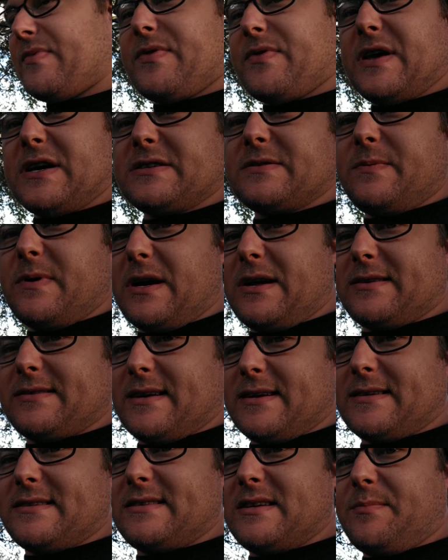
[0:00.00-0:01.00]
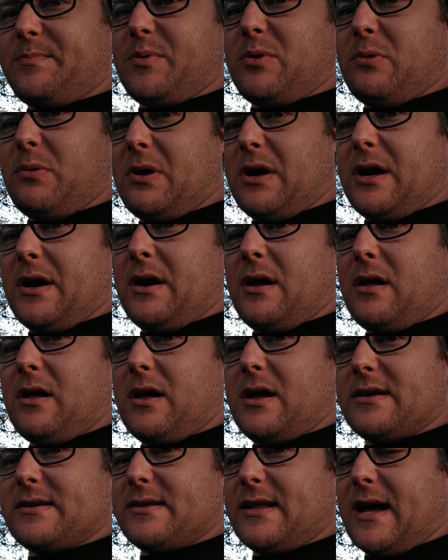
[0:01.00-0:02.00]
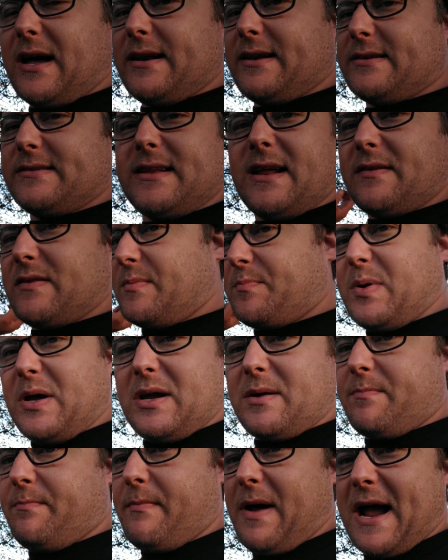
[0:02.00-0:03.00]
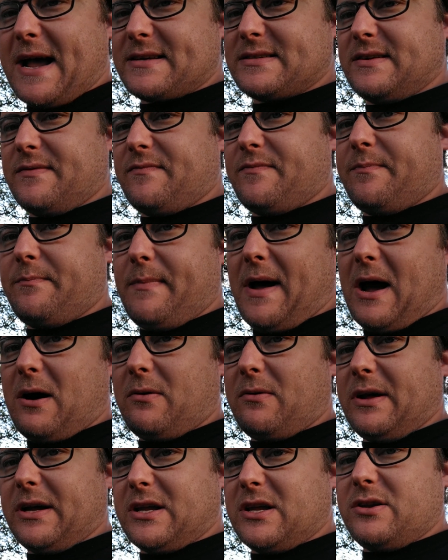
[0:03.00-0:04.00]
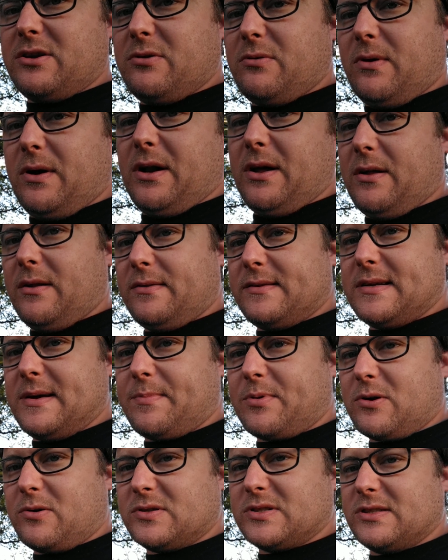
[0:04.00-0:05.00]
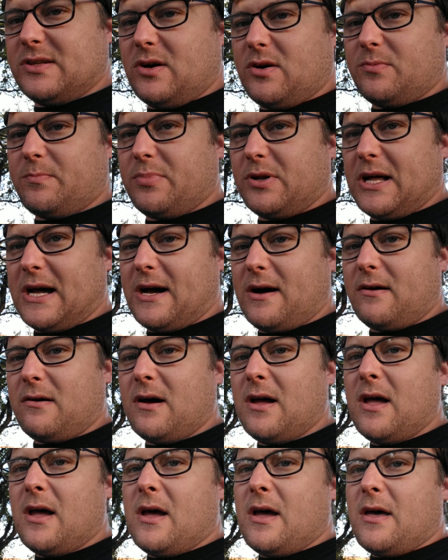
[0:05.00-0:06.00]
This one is a simple one. It doesn't have the big massive mount like you do on a typical snow plow.